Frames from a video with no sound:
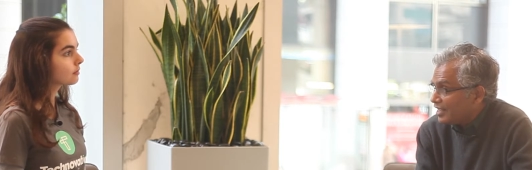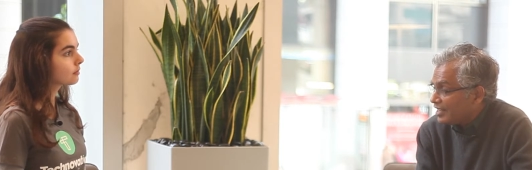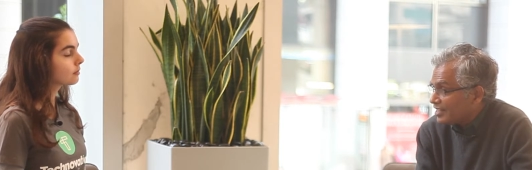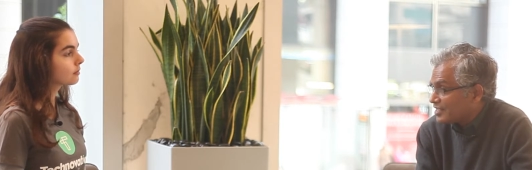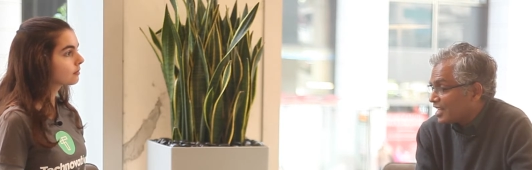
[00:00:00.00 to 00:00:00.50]

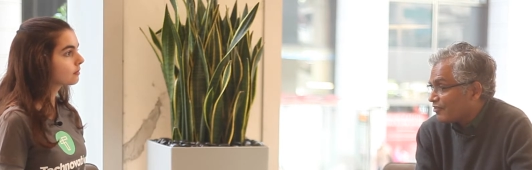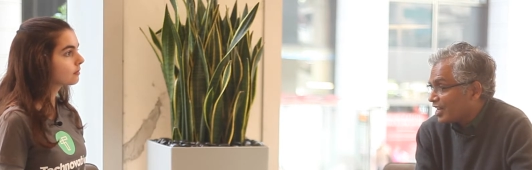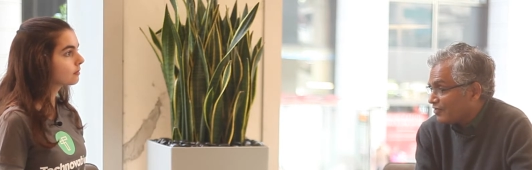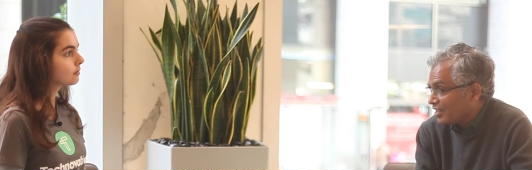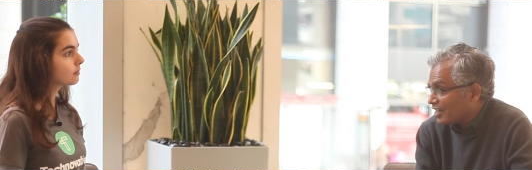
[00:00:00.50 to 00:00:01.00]
Speaker 1: in the
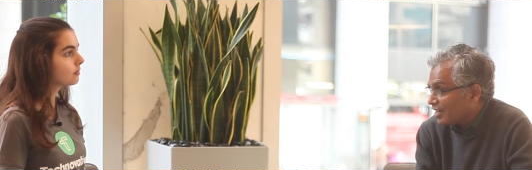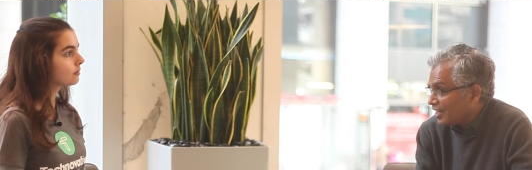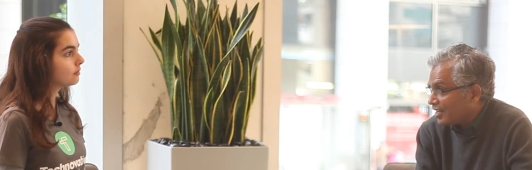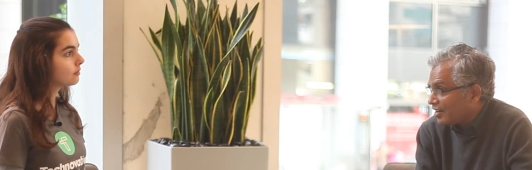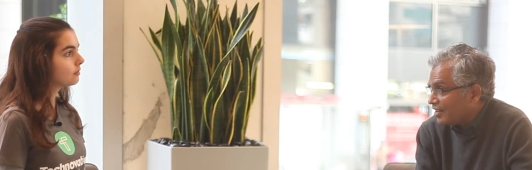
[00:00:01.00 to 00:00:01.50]
self-driving
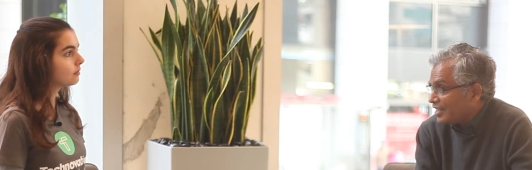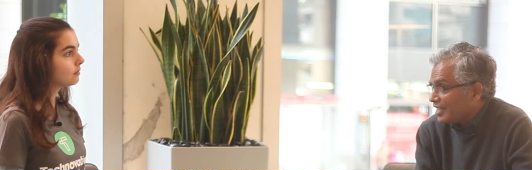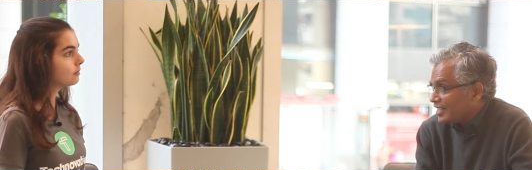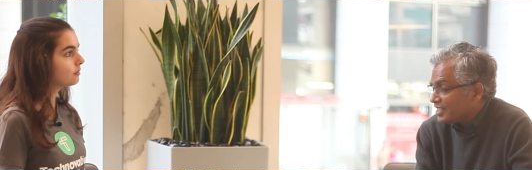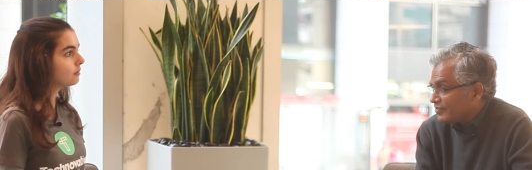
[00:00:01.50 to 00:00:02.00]
car
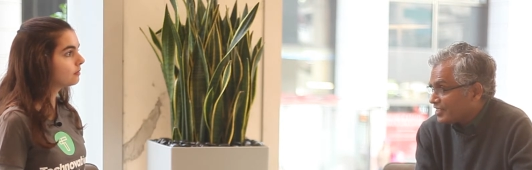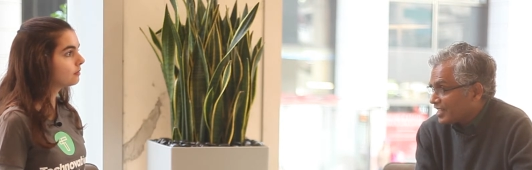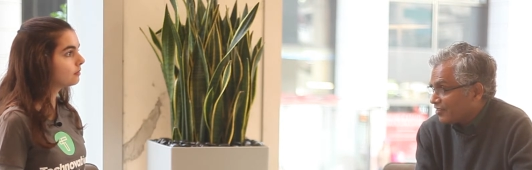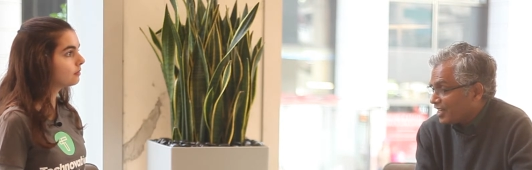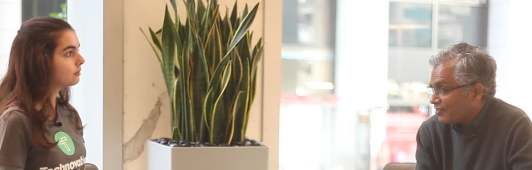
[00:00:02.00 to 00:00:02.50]
is if the
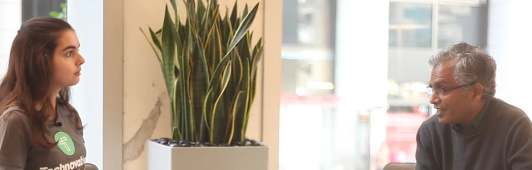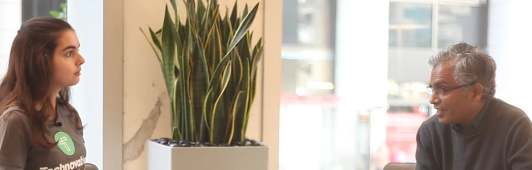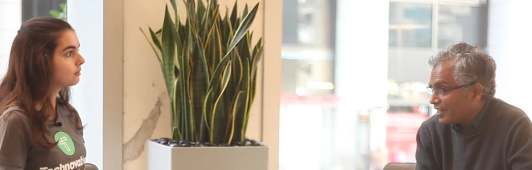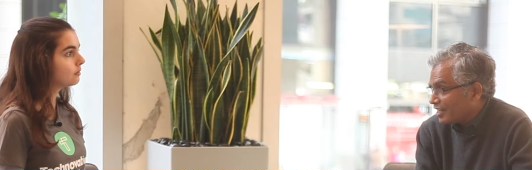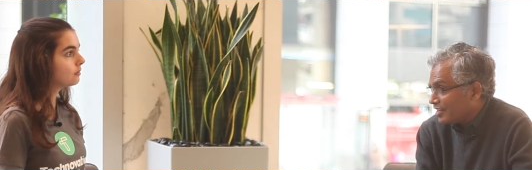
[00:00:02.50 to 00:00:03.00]
self-driving
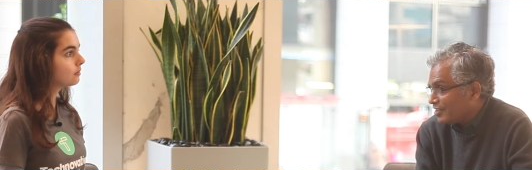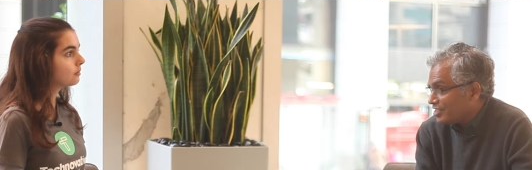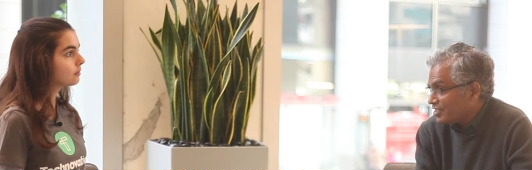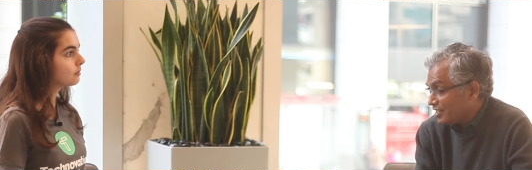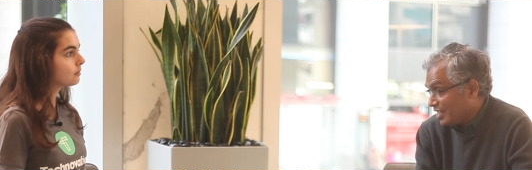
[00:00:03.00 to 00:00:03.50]
car in
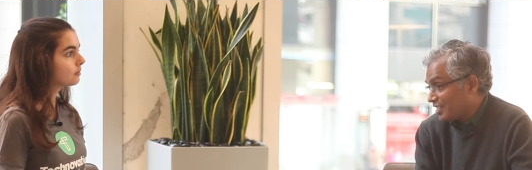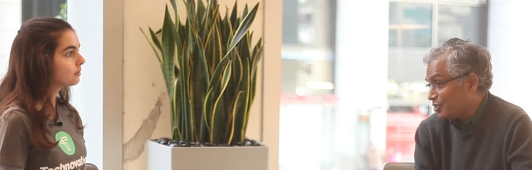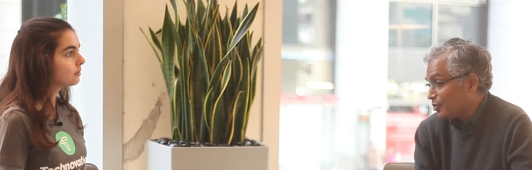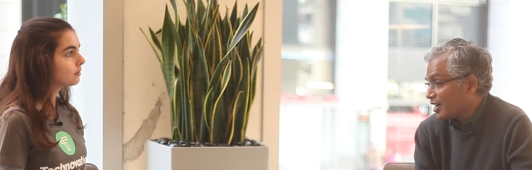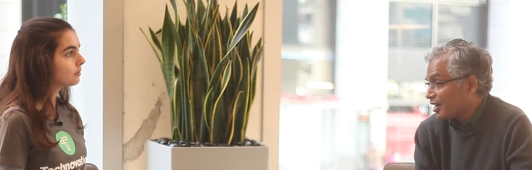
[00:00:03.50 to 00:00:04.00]
which
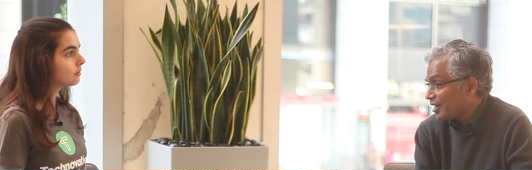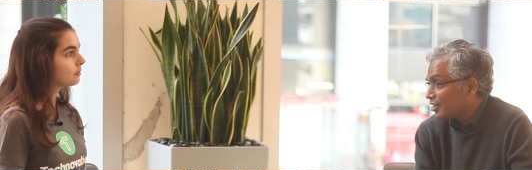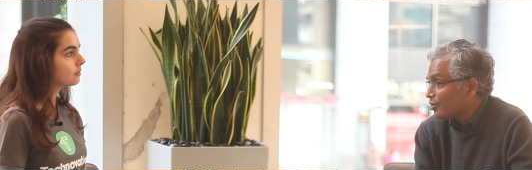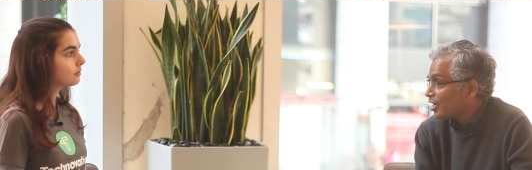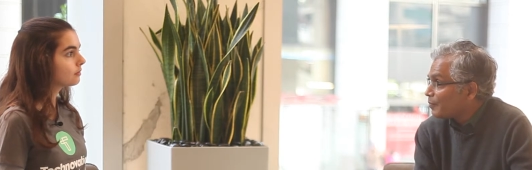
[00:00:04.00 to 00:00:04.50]
that's your car
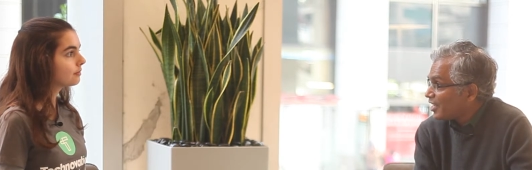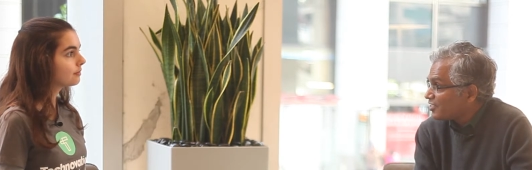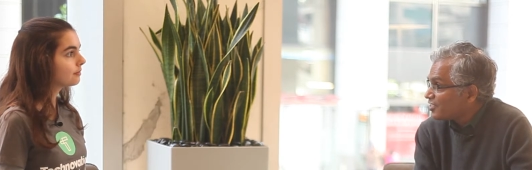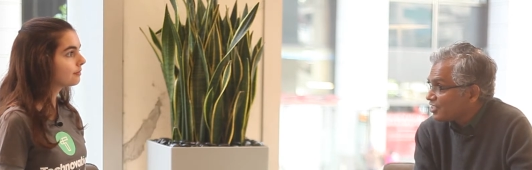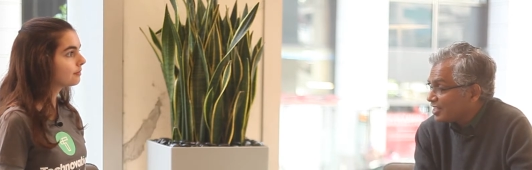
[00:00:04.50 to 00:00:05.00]
and you are a
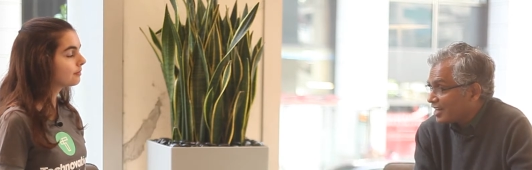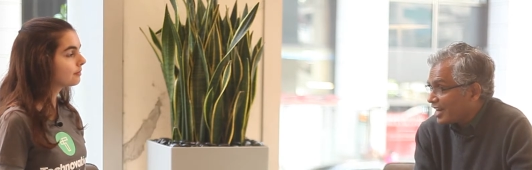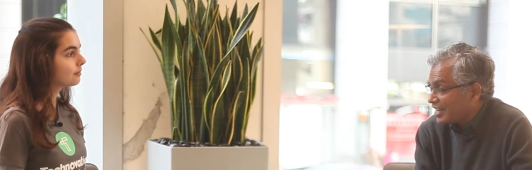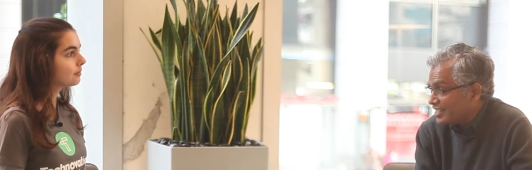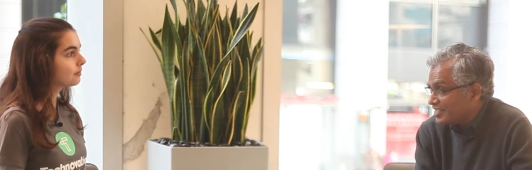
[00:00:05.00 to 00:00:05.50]
passenger
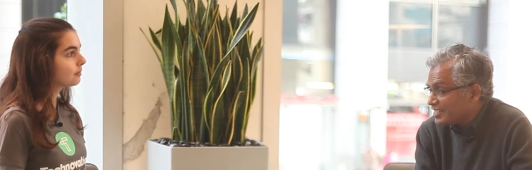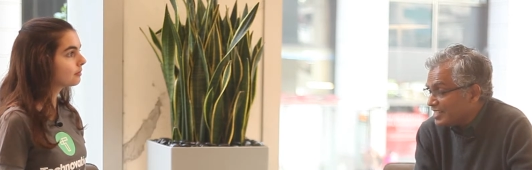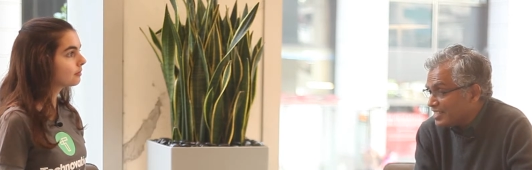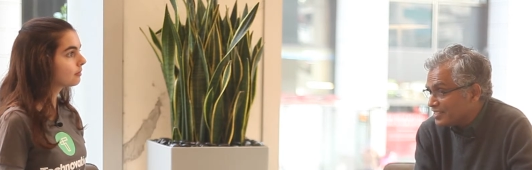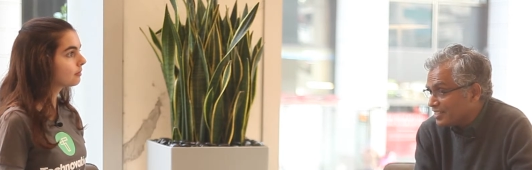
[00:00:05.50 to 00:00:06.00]
and it
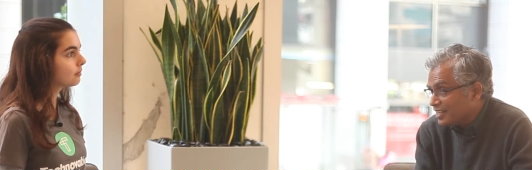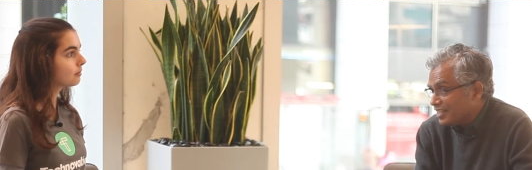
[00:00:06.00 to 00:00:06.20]
sees